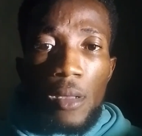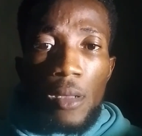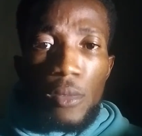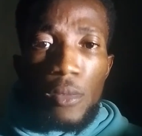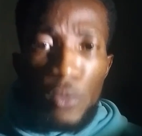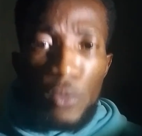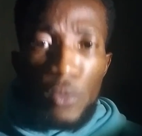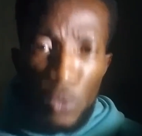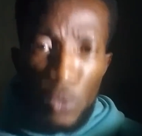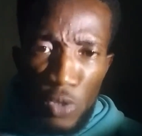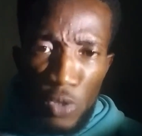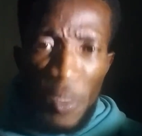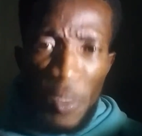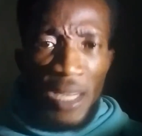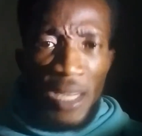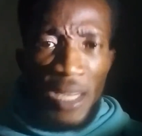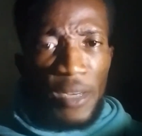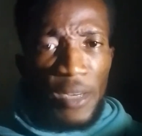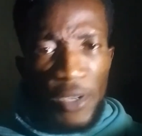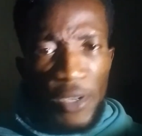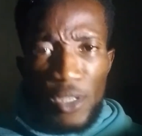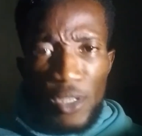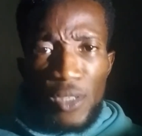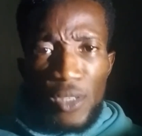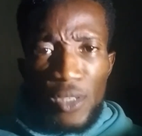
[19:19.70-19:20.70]
You know so many
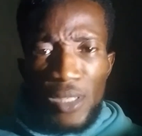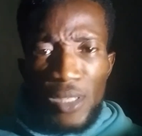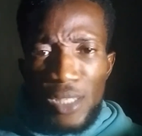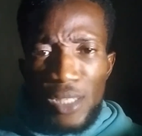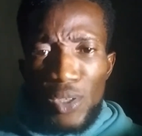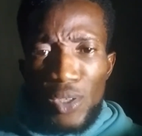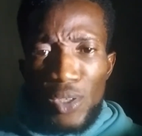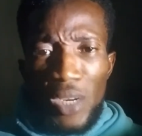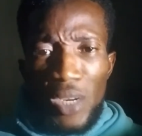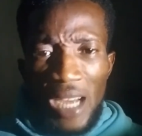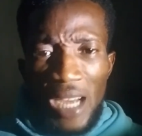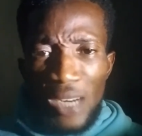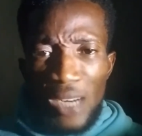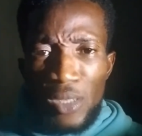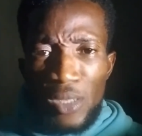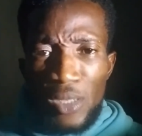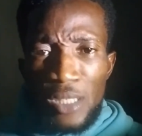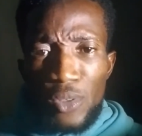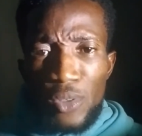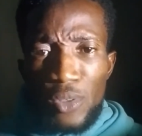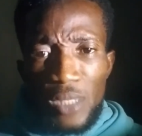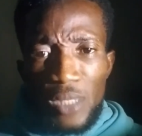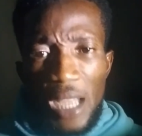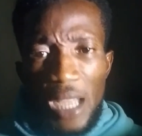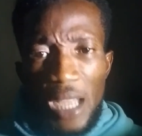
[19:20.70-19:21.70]
creators on TikTok now. I don't
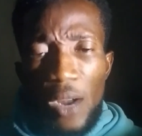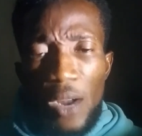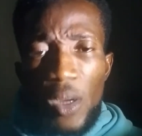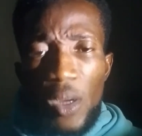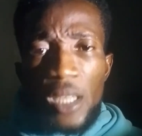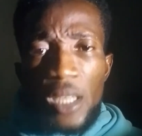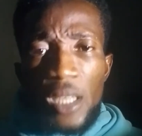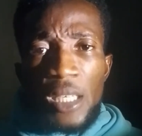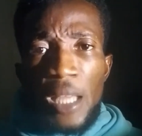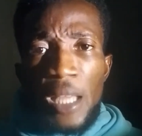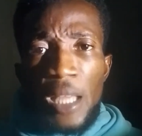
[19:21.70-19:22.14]
need to start calling